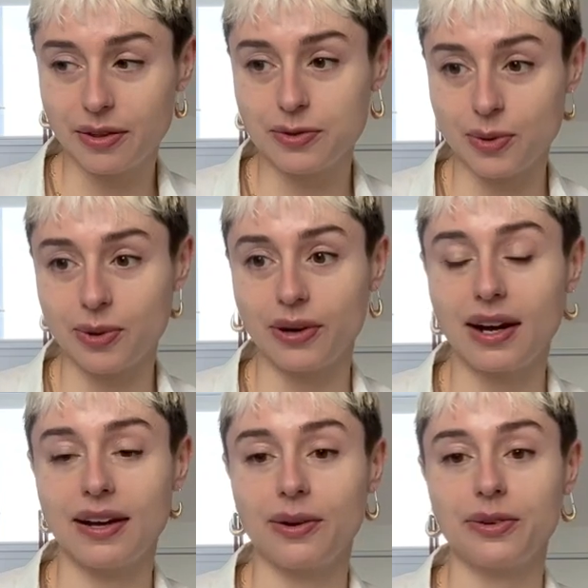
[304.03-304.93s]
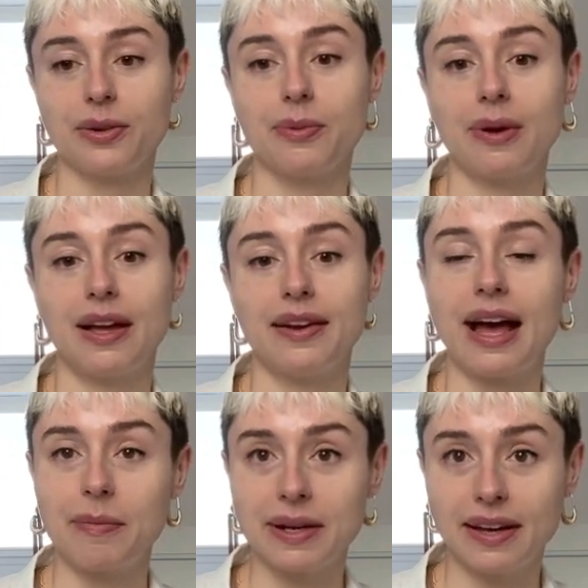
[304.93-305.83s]
Door. I also read
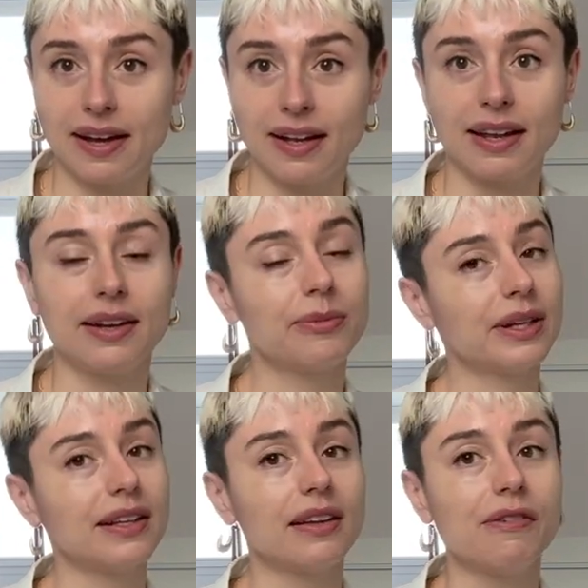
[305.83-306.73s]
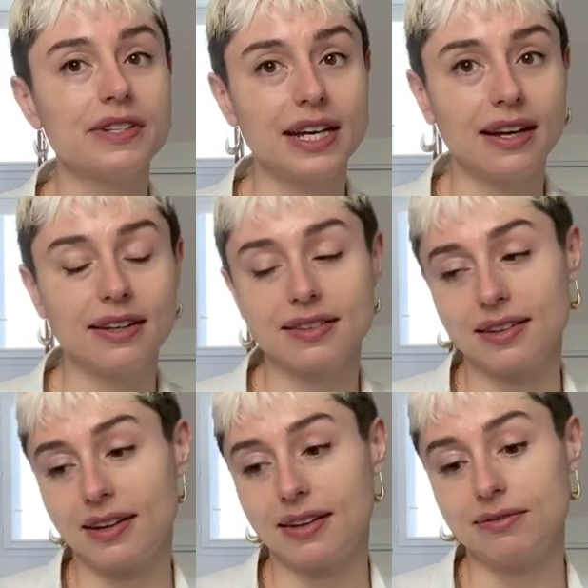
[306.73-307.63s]
Abigail and really loved it,
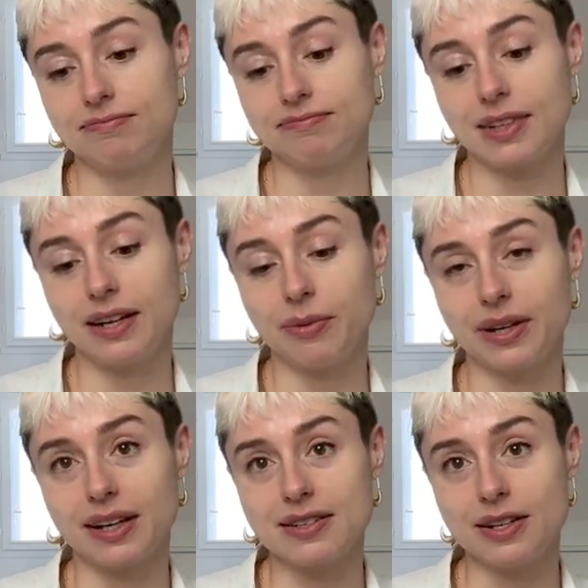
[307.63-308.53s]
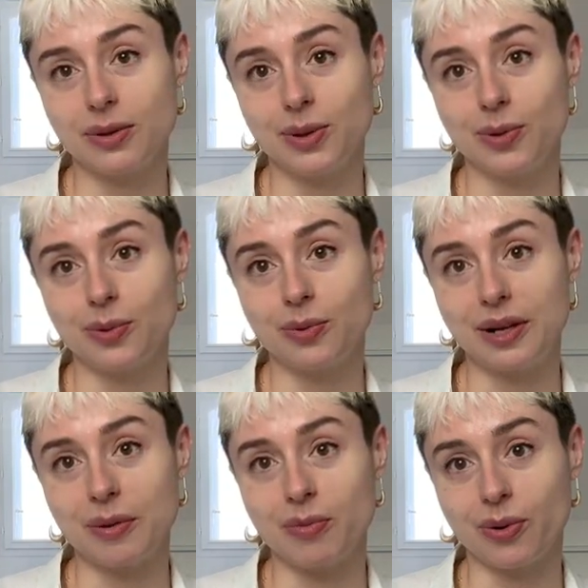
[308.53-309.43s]
and I want to continue
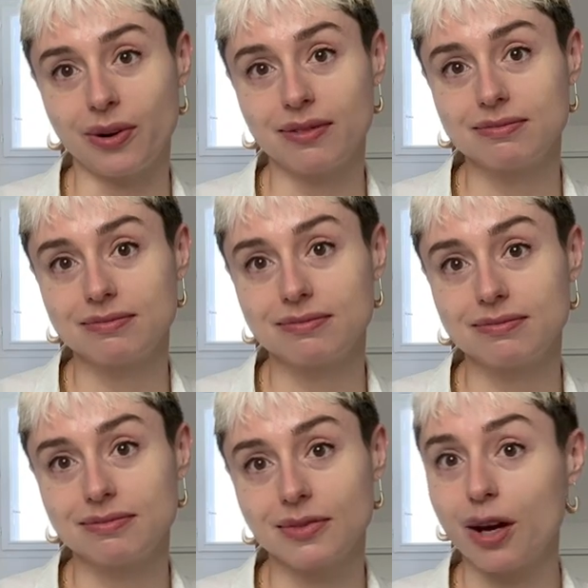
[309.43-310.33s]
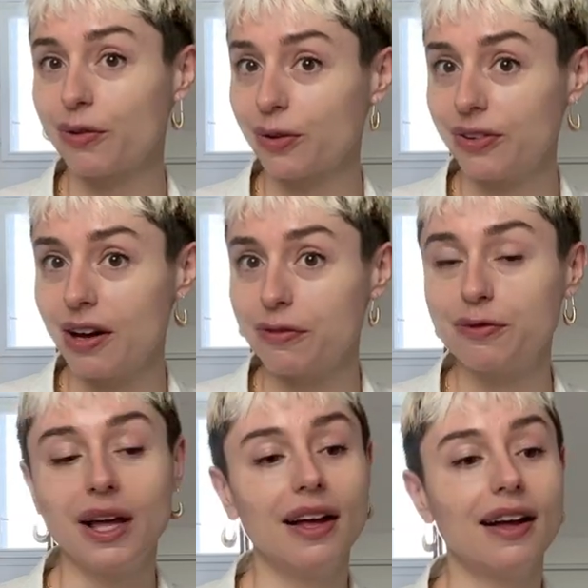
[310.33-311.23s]
reading more of her stuff.